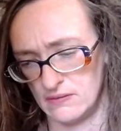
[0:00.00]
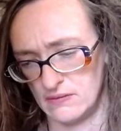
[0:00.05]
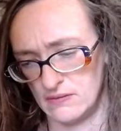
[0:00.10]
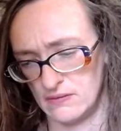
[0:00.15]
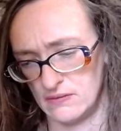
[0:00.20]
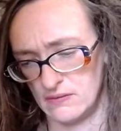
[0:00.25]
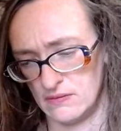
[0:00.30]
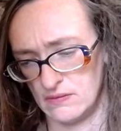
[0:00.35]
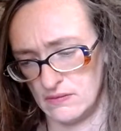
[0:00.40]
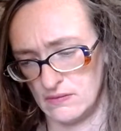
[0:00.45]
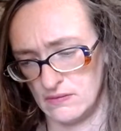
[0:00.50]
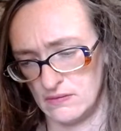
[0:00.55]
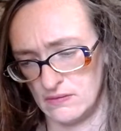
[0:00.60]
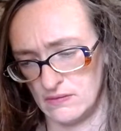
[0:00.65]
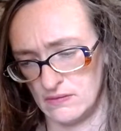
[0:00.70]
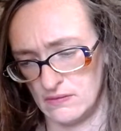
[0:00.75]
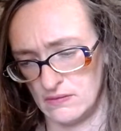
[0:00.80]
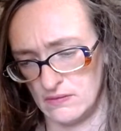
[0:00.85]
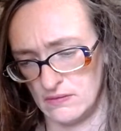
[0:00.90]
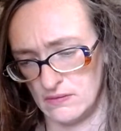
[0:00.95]

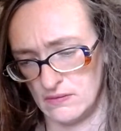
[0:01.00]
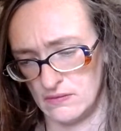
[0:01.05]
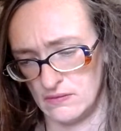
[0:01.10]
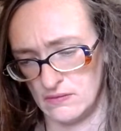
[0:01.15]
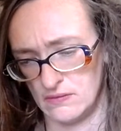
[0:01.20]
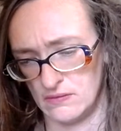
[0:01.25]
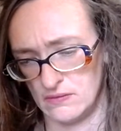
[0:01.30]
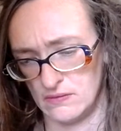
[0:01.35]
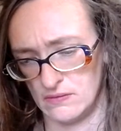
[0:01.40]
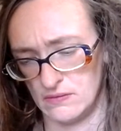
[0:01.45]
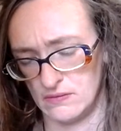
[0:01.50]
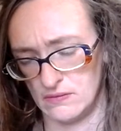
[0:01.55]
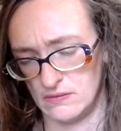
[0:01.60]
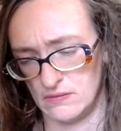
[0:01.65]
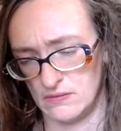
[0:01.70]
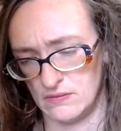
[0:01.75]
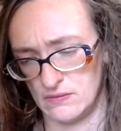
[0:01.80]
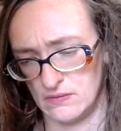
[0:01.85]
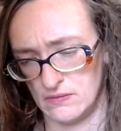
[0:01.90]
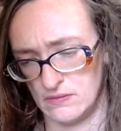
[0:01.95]

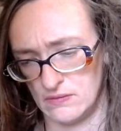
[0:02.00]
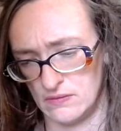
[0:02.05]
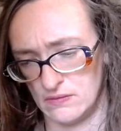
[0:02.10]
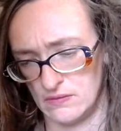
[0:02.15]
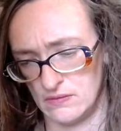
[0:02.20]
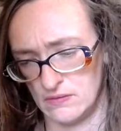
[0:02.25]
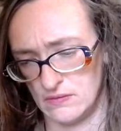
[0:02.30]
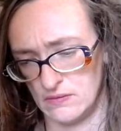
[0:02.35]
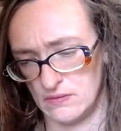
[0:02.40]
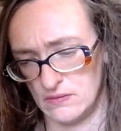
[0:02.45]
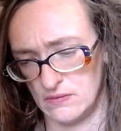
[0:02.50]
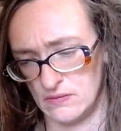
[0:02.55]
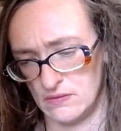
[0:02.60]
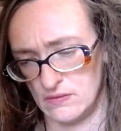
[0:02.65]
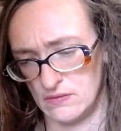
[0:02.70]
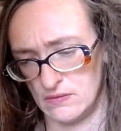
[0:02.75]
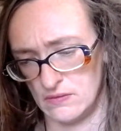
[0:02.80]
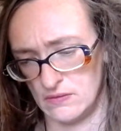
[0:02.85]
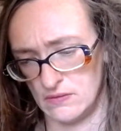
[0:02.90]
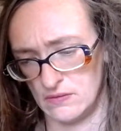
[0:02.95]

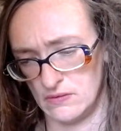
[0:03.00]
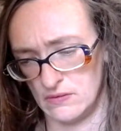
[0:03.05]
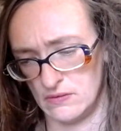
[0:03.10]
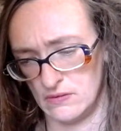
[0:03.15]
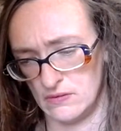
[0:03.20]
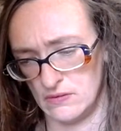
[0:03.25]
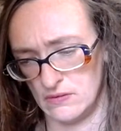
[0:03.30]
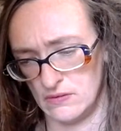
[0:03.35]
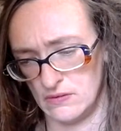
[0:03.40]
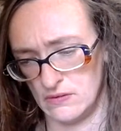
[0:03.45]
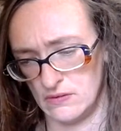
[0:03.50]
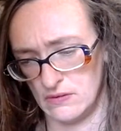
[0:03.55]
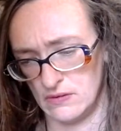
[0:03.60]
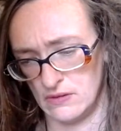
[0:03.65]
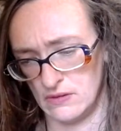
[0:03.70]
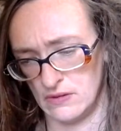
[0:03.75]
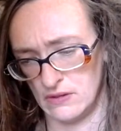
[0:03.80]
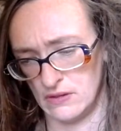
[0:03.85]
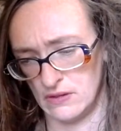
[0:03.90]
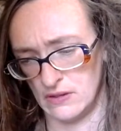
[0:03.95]

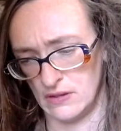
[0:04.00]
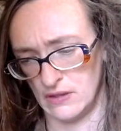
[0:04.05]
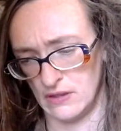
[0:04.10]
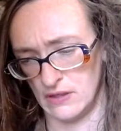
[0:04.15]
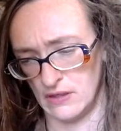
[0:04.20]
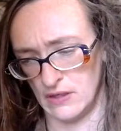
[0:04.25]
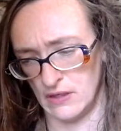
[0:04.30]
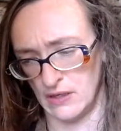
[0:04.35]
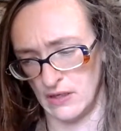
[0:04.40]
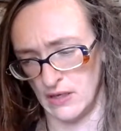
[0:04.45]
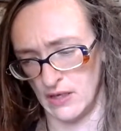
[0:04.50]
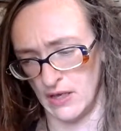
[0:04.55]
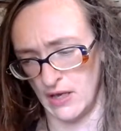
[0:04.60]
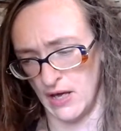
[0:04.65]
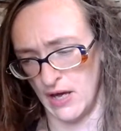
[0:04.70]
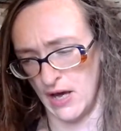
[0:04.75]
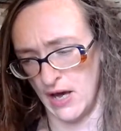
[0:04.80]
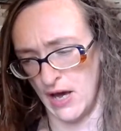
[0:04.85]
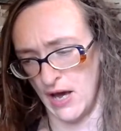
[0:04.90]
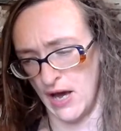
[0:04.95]

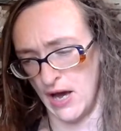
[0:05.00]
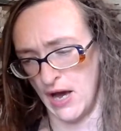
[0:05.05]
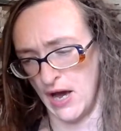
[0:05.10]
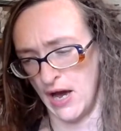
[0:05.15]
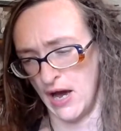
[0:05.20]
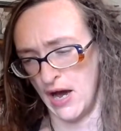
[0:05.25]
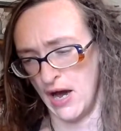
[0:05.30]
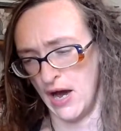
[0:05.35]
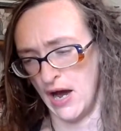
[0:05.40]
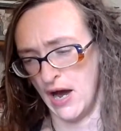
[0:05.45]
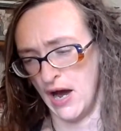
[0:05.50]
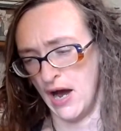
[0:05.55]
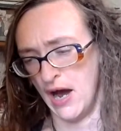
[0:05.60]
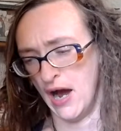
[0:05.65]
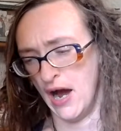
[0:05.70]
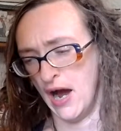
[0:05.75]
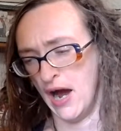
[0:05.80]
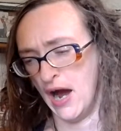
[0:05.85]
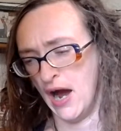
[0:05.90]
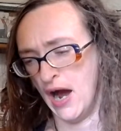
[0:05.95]

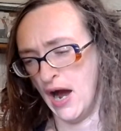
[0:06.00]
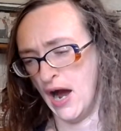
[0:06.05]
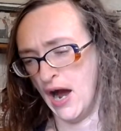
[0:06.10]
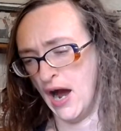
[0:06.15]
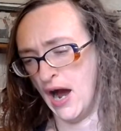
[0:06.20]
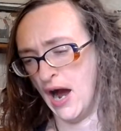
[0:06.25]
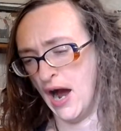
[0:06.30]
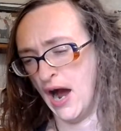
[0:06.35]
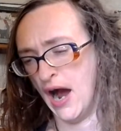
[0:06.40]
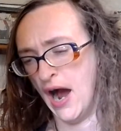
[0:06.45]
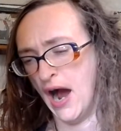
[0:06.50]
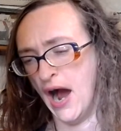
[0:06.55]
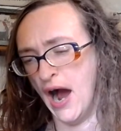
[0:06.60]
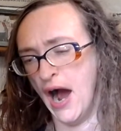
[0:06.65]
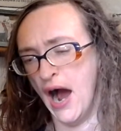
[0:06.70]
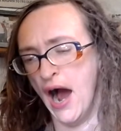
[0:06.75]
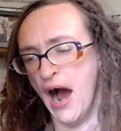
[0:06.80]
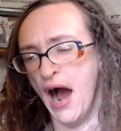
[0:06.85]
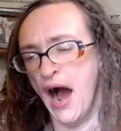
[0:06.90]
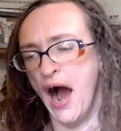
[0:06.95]

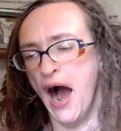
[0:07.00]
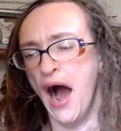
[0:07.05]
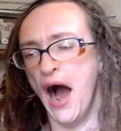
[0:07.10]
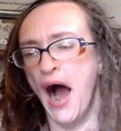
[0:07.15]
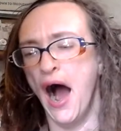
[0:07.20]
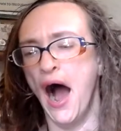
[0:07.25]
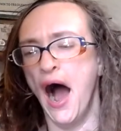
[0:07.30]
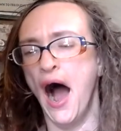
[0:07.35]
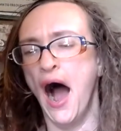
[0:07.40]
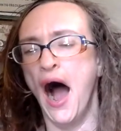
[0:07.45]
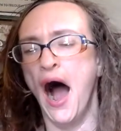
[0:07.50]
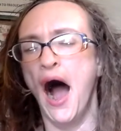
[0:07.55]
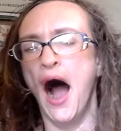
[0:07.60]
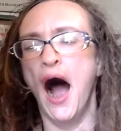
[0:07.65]
Nobody speaks.